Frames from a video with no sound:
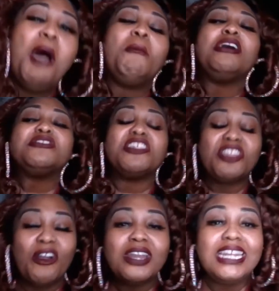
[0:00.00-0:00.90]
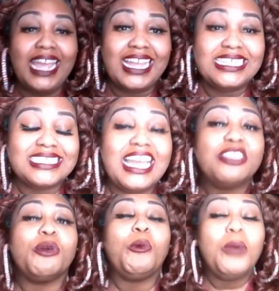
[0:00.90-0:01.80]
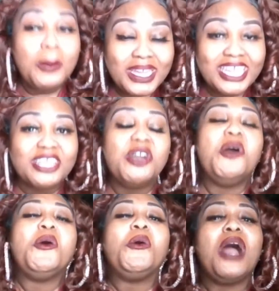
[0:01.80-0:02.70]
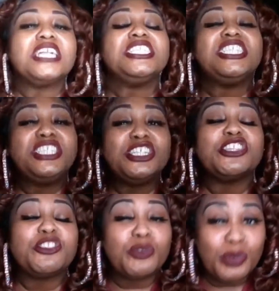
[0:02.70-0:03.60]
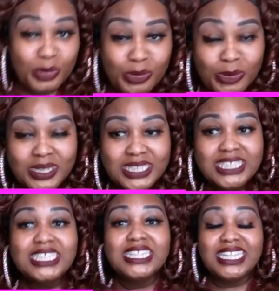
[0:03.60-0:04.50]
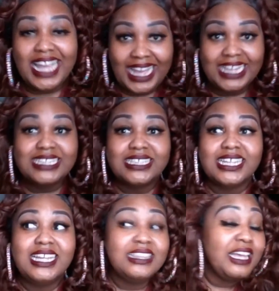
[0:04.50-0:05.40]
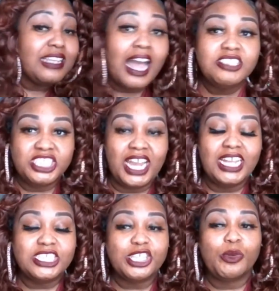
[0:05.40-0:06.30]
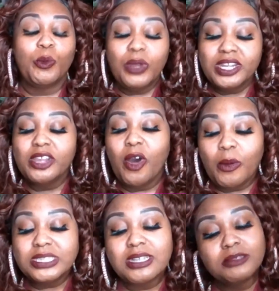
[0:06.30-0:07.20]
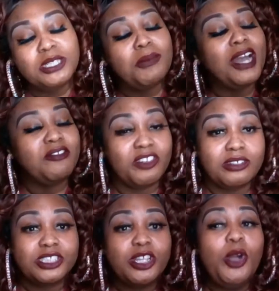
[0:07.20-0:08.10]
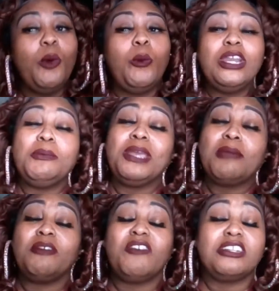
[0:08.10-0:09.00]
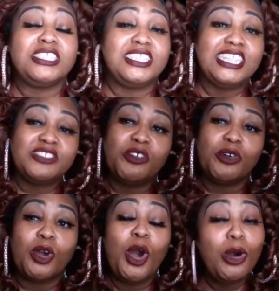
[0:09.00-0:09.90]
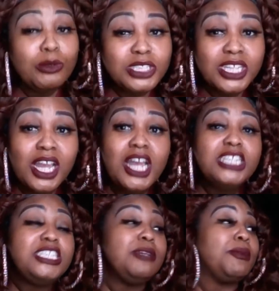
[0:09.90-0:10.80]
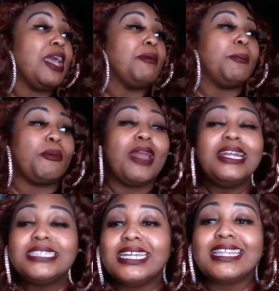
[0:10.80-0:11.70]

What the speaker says: But it was for 30 days. And the women who actually stuck through to the end, their lives changed. And Whitney always comes to mind first. Whitney became a very successful coach. She became branding.